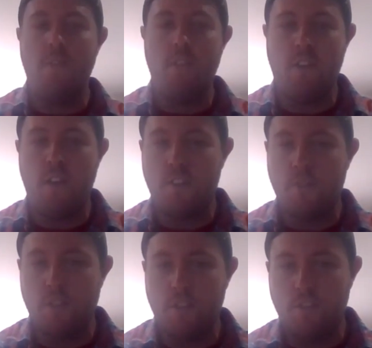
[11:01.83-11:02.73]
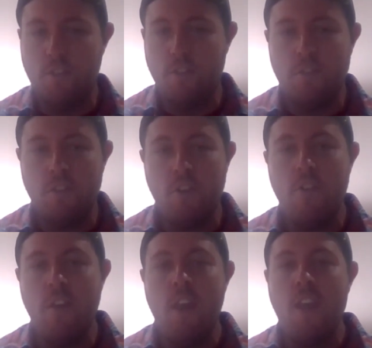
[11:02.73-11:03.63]
my very next question.
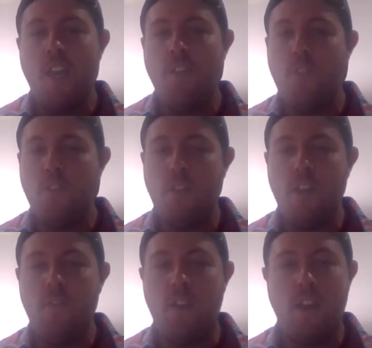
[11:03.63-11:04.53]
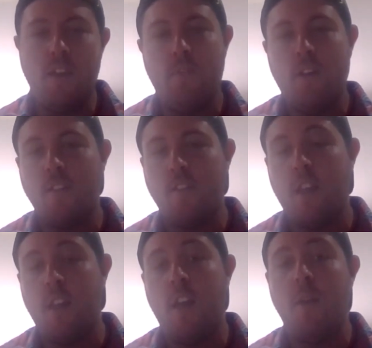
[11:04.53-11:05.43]
So if you could give any advice to
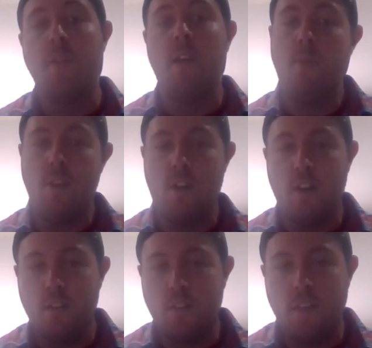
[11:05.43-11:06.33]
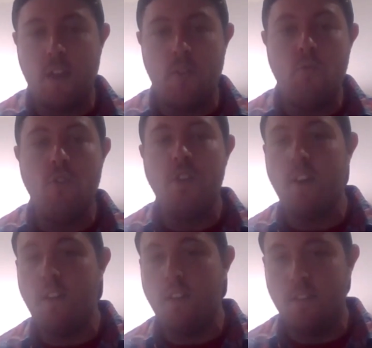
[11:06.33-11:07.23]
any upcoming artists that want to
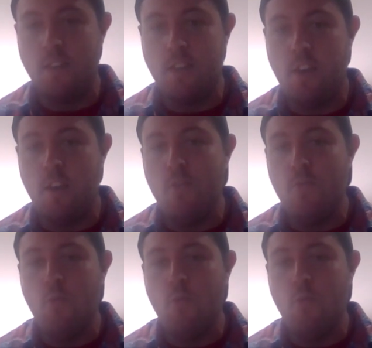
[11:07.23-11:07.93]
get into singing,